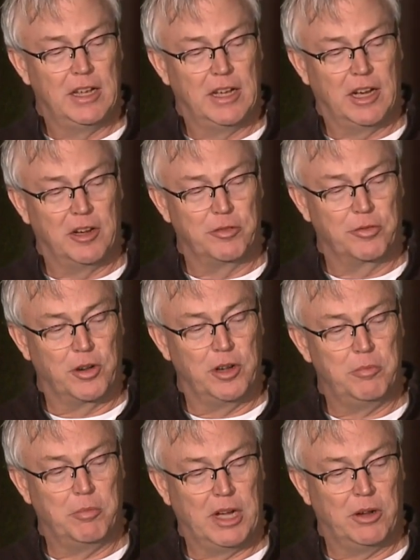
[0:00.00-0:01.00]
a
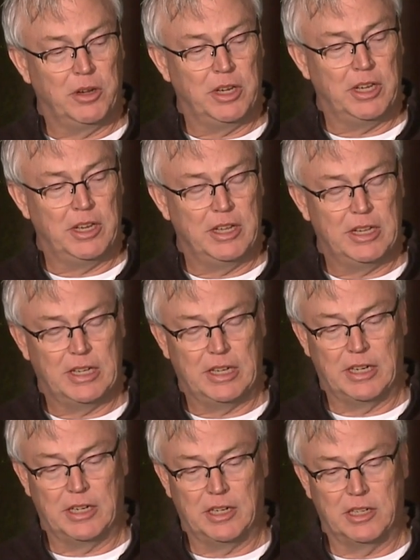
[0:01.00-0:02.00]
front-mounted
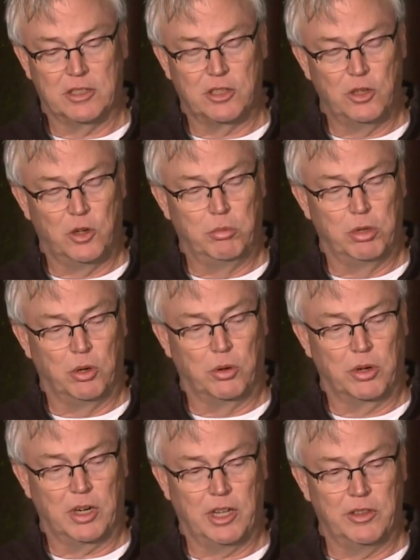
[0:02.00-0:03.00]

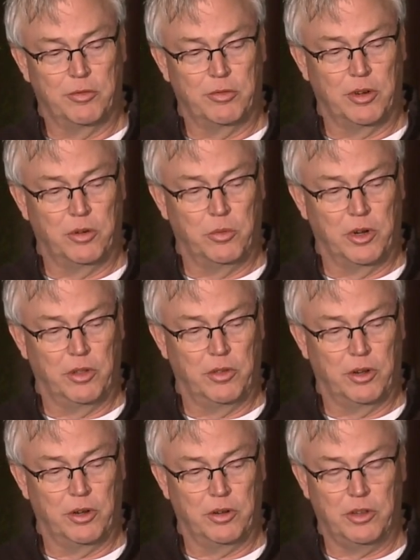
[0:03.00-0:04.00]
snowblower on the front of one of
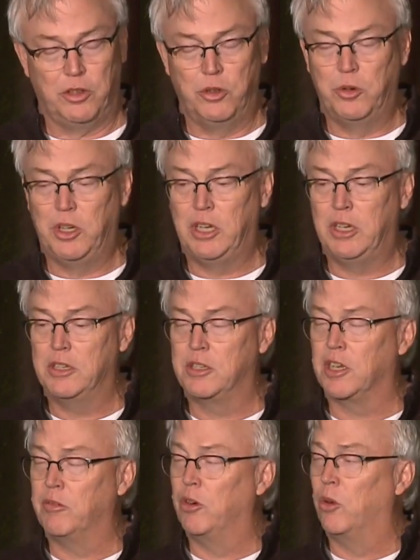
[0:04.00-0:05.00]
their Uni
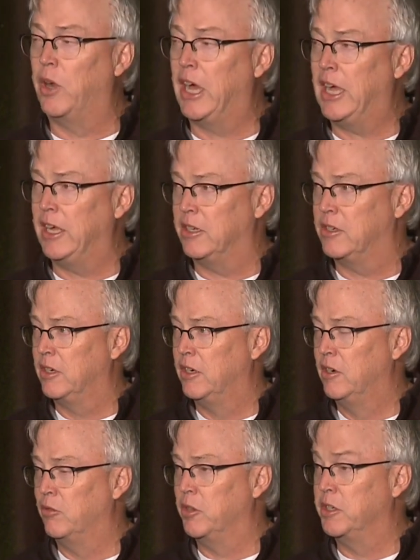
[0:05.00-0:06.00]
709s
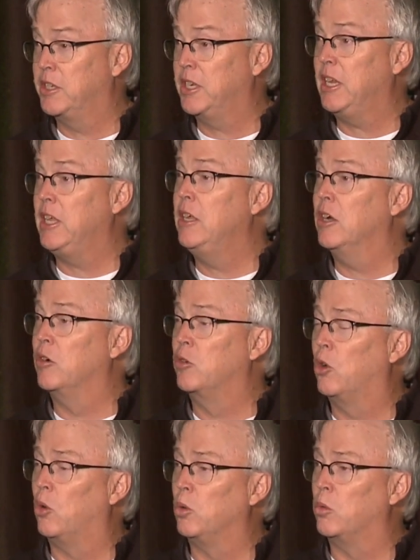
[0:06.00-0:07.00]
for the city of
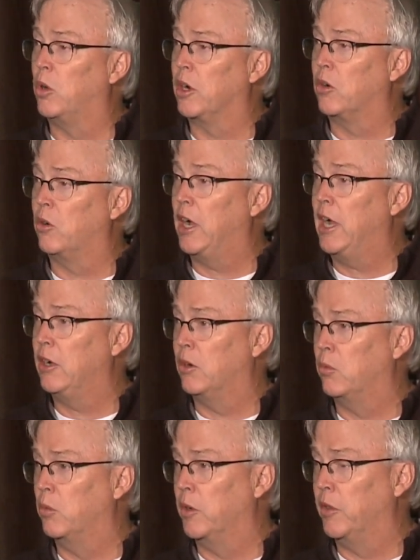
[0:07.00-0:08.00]
Coldwater, Ohio,
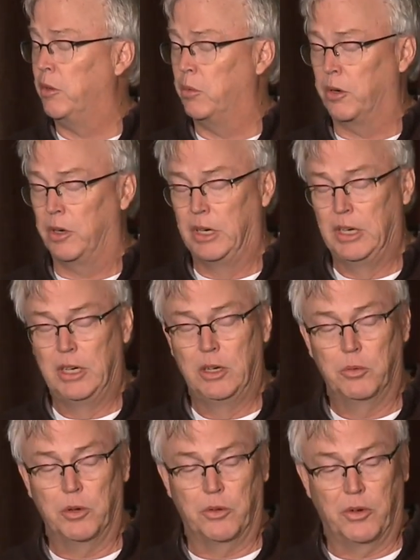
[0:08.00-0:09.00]
where they were
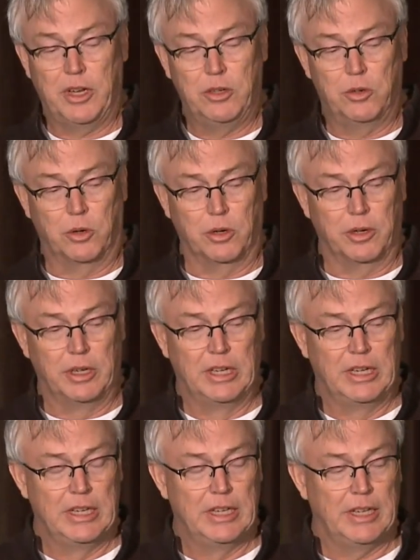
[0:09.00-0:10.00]
headquartered.
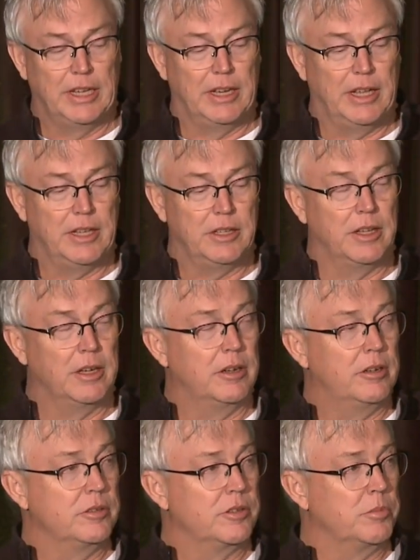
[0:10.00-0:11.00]
And I
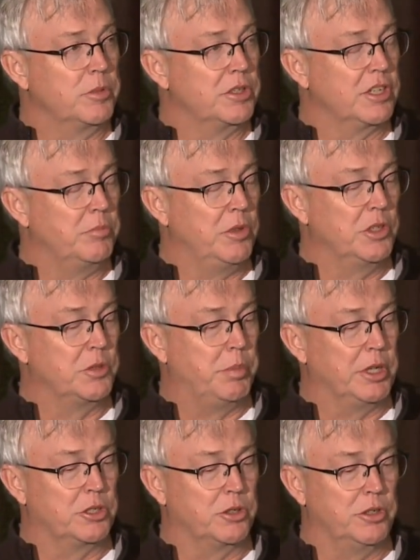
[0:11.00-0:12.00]
had someone send me this
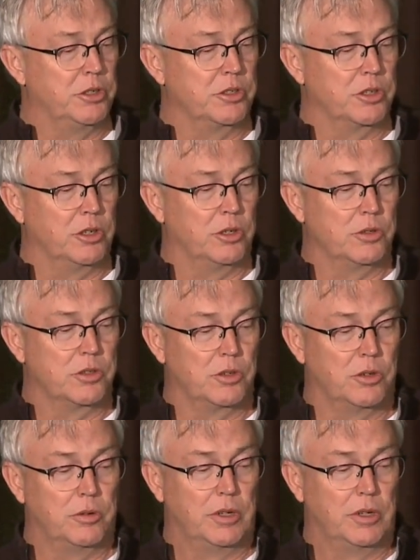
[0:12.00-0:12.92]
picture years ago, so